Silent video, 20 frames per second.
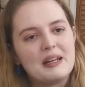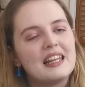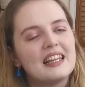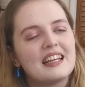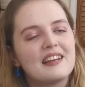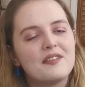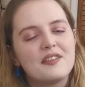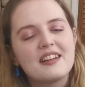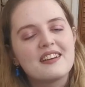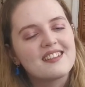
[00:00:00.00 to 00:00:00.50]
but I
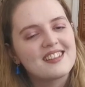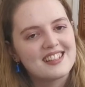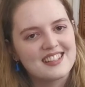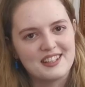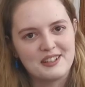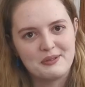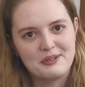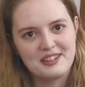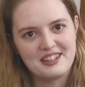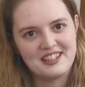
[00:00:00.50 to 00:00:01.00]
think everyone else
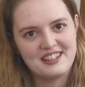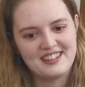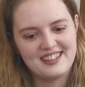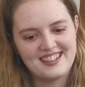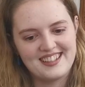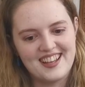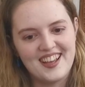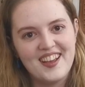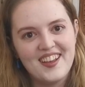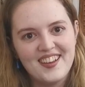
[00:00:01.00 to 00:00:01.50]
is going to want
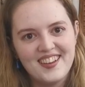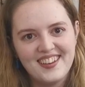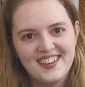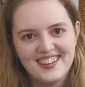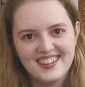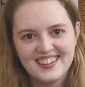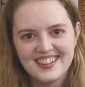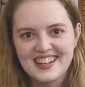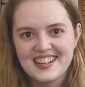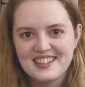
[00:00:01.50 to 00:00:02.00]
those 2
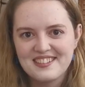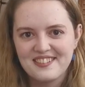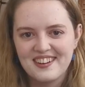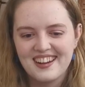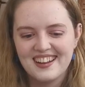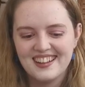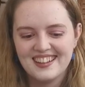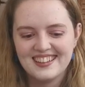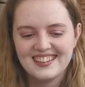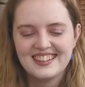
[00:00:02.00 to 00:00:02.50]
as
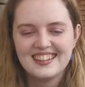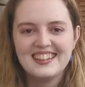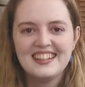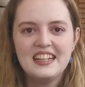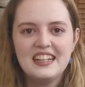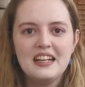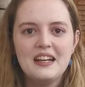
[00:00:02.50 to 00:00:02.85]
well.